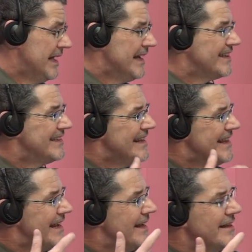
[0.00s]

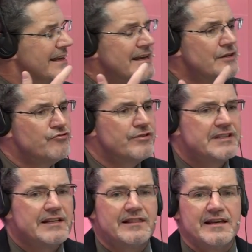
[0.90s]
See, the
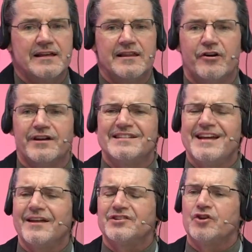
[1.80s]
interesting thing there is
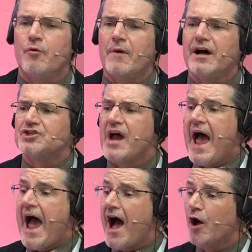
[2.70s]
not so much
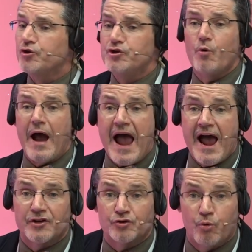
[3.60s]
how you
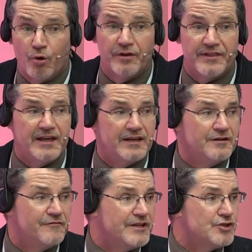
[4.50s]
act toward the
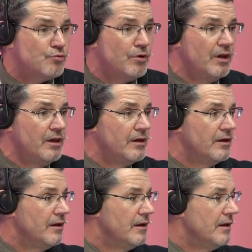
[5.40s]
individual,
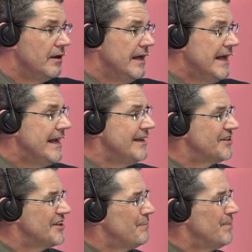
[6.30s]
it's
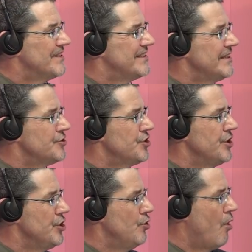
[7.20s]
the position
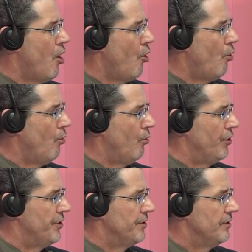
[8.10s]
you hold.